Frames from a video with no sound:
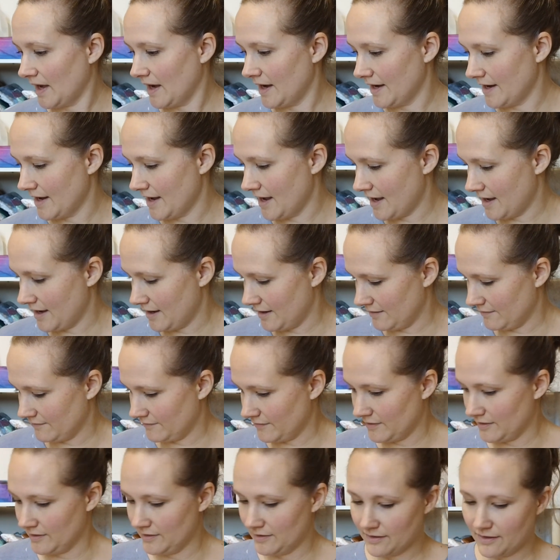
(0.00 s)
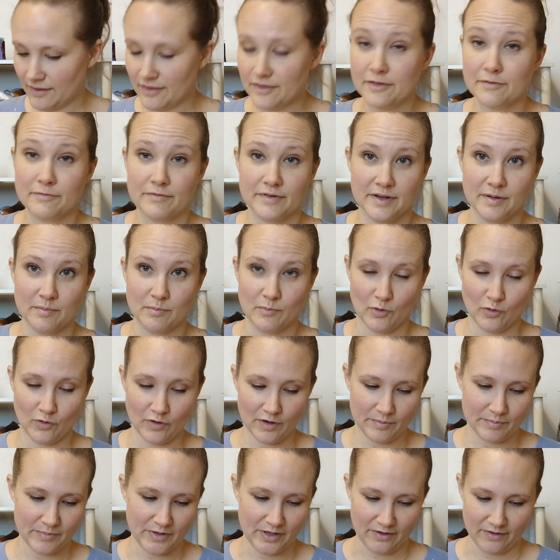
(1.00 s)
I have 3
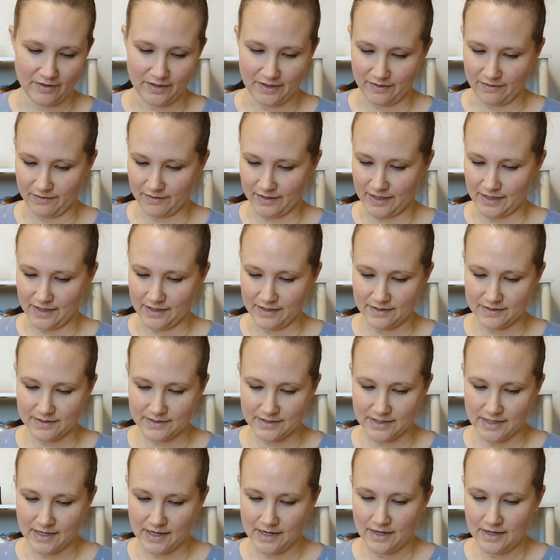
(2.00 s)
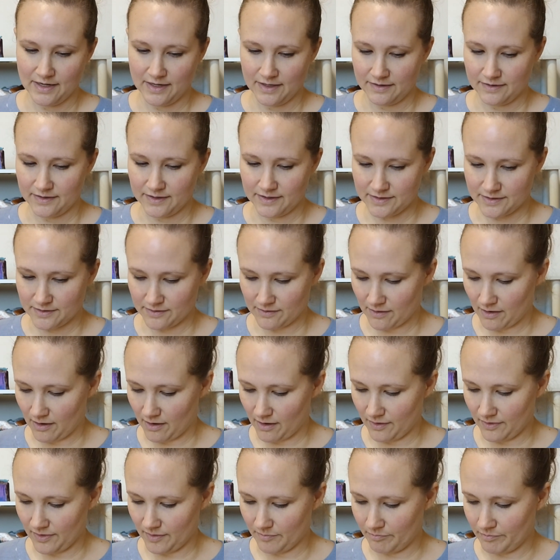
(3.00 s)
more Mill Hill kits. These are
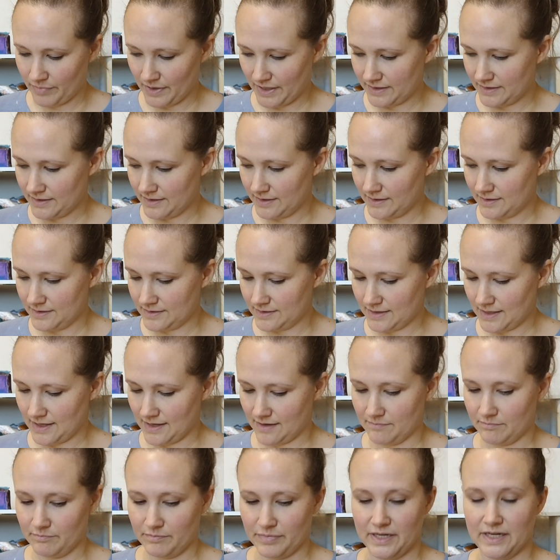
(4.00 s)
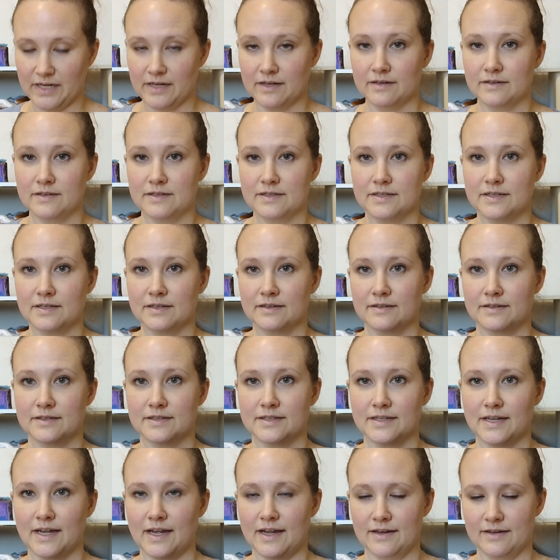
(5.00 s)
all the buttons and beads
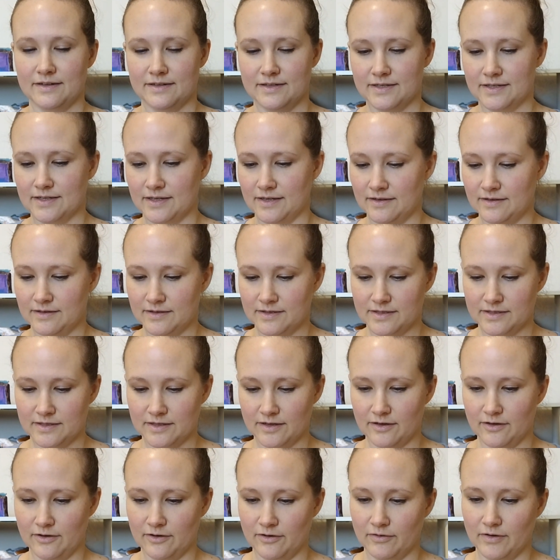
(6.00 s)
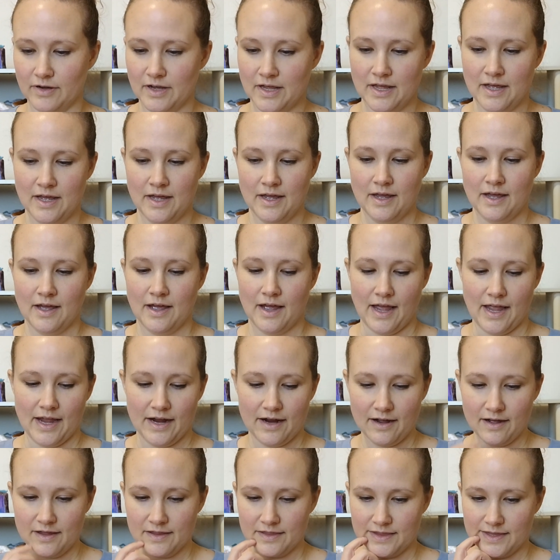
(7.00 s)
sets. So I
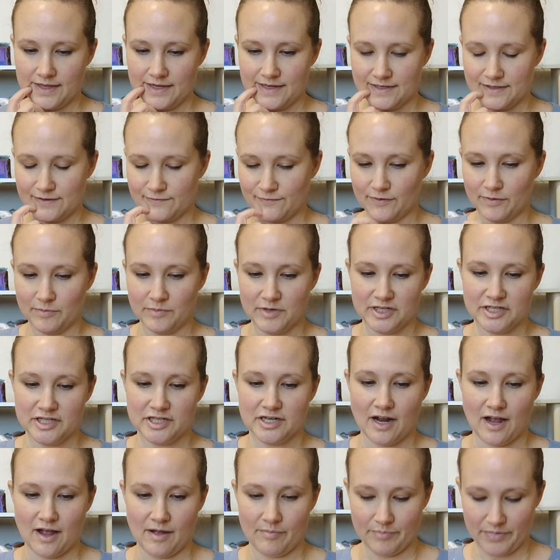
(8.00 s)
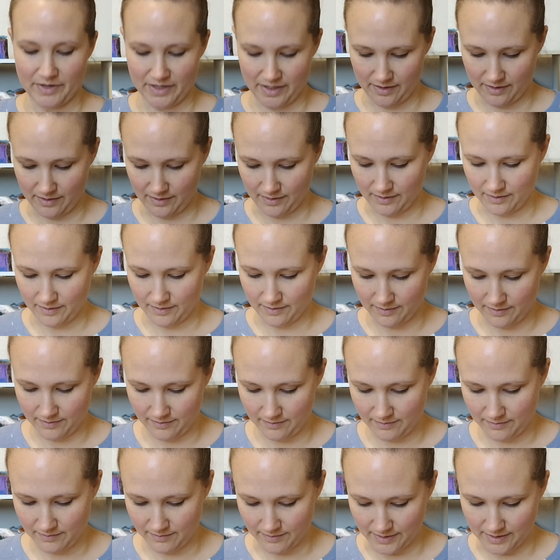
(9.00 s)
got this from a shop
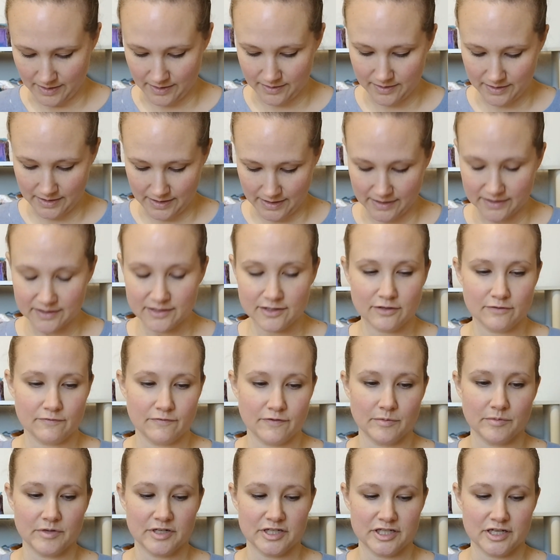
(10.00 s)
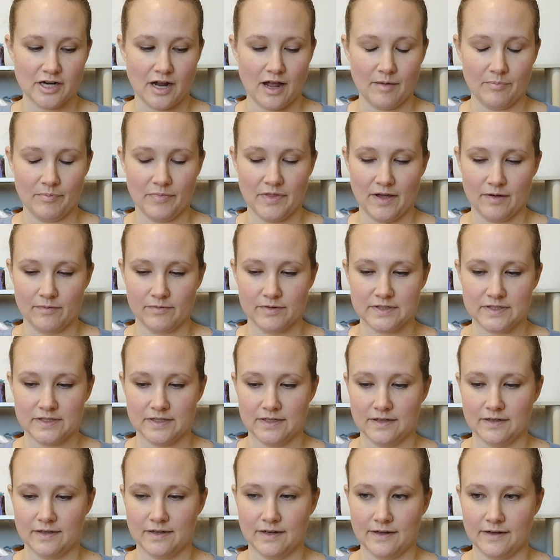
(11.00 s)
I got the next 2 from a shop that was
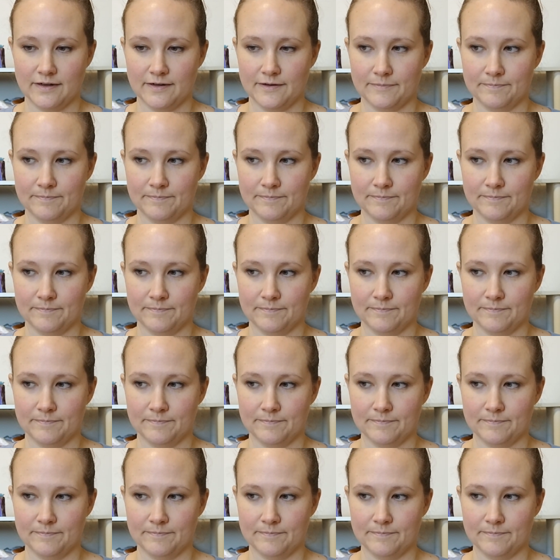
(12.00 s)
in